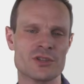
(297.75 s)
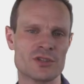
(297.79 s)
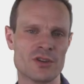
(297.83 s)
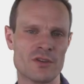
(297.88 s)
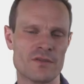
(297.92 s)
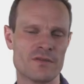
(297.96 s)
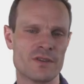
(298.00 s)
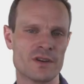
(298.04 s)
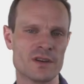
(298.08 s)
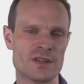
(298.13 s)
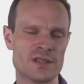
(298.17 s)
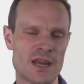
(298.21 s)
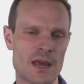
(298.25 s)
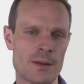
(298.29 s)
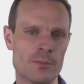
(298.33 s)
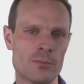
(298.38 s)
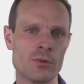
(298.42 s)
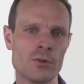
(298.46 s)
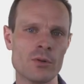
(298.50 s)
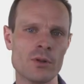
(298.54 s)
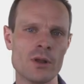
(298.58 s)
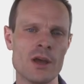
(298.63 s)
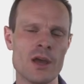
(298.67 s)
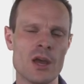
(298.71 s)
So for
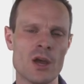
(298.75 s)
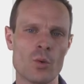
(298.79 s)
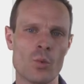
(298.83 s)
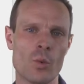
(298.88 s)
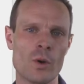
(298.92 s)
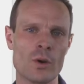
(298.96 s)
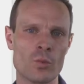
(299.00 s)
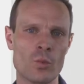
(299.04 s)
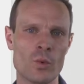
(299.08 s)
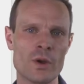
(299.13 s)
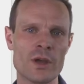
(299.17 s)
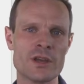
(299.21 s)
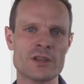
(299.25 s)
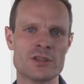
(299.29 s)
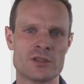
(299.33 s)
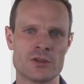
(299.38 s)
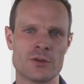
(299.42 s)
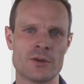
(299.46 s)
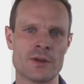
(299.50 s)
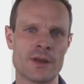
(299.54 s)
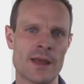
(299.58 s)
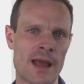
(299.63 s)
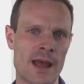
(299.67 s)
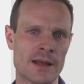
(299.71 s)
example, when we are
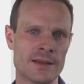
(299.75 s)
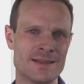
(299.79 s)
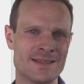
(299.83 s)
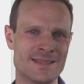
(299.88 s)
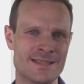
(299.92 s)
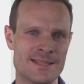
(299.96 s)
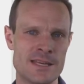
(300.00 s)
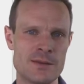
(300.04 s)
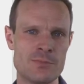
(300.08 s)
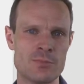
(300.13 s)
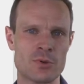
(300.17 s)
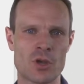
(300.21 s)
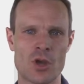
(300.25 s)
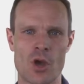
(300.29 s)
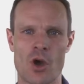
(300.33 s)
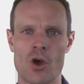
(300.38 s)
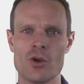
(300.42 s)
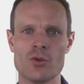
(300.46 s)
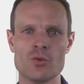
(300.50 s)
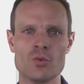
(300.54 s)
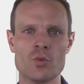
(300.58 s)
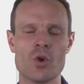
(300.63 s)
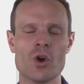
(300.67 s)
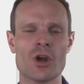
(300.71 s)
doing our deep
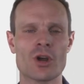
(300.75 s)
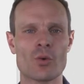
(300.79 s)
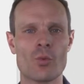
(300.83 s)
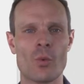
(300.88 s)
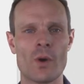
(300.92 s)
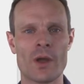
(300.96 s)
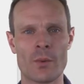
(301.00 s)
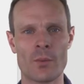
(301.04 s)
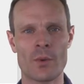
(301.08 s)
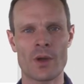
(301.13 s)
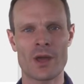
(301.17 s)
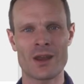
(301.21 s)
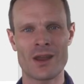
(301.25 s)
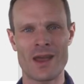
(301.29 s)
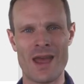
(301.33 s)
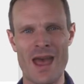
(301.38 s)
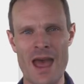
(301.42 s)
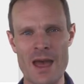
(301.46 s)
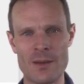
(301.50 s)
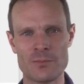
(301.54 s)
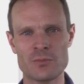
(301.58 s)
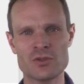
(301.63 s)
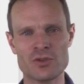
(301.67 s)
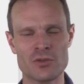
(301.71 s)
code work, where we're going to
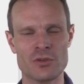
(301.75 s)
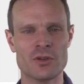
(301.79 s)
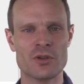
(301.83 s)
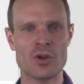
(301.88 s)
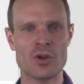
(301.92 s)
absolutely